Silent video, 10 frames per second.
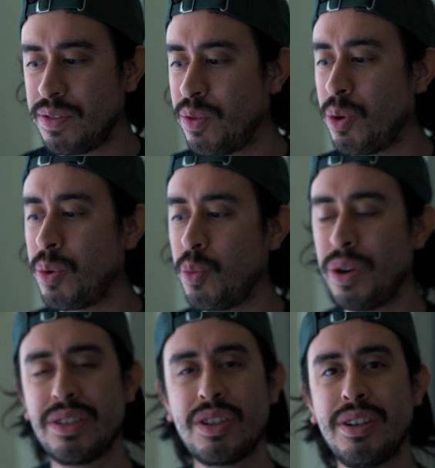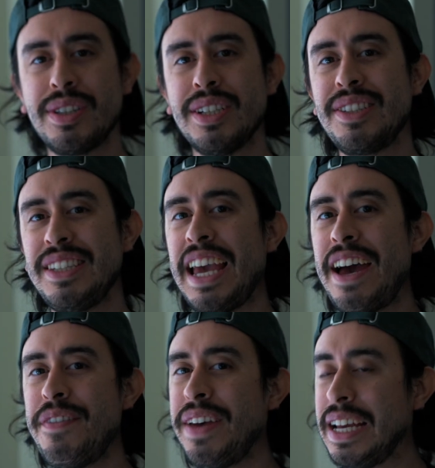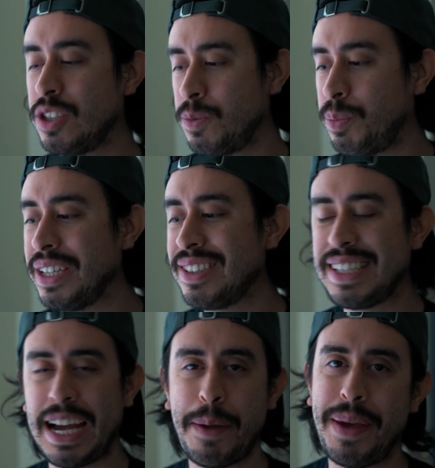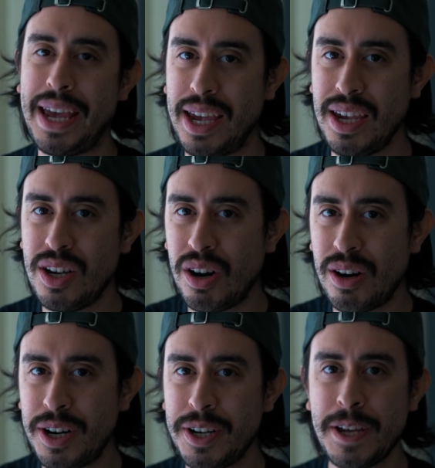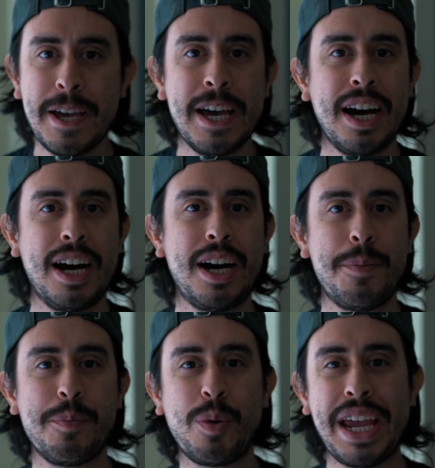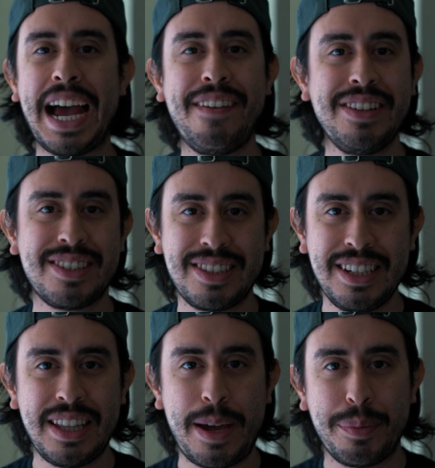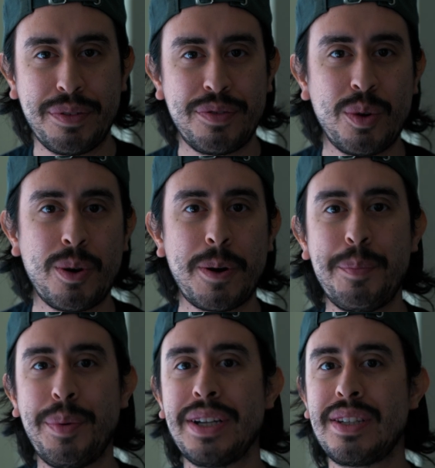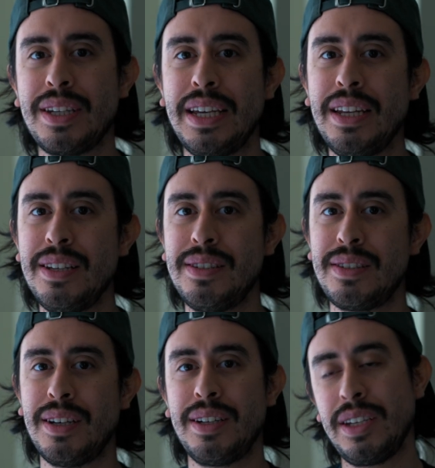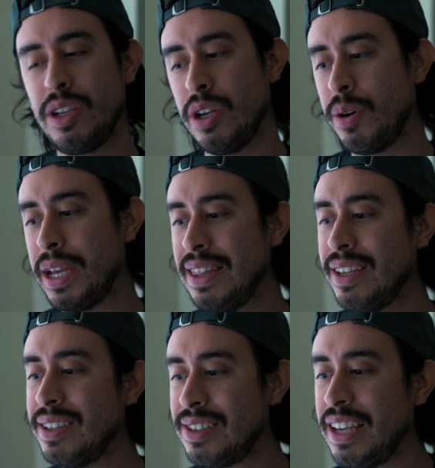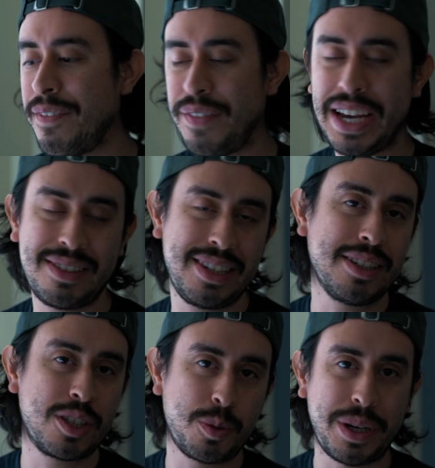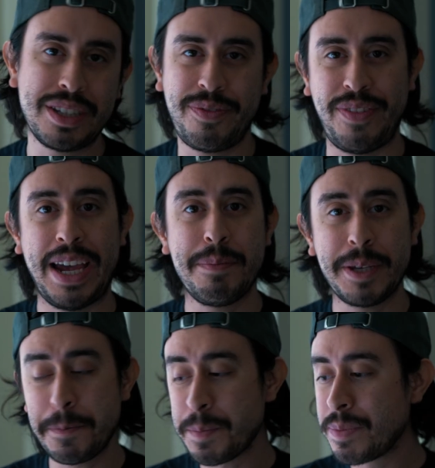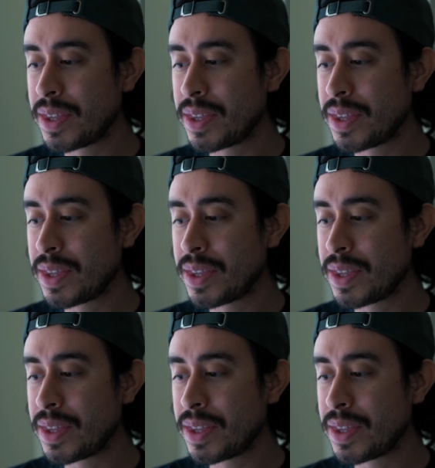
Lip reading: for what is called a CF Express Type A card. We haven't seen that before, but it is, in the CFS Express family.